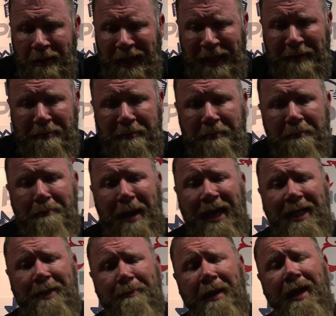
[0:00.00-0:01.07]
like
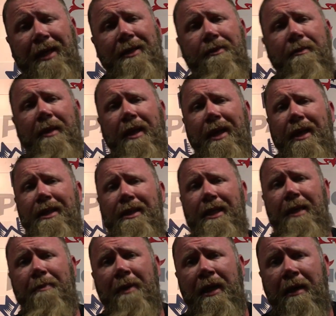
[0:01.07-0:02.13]
base base would be like a
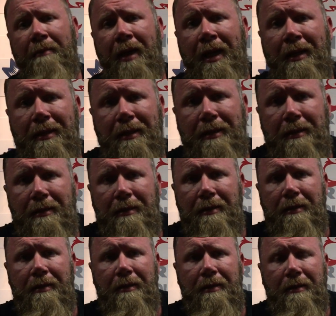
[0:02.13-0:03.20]
D P M S,
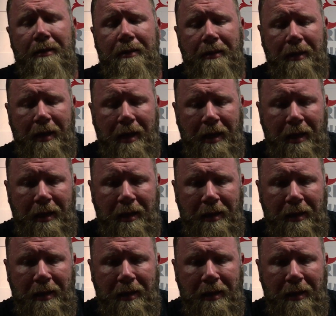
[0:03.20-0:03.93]
uh,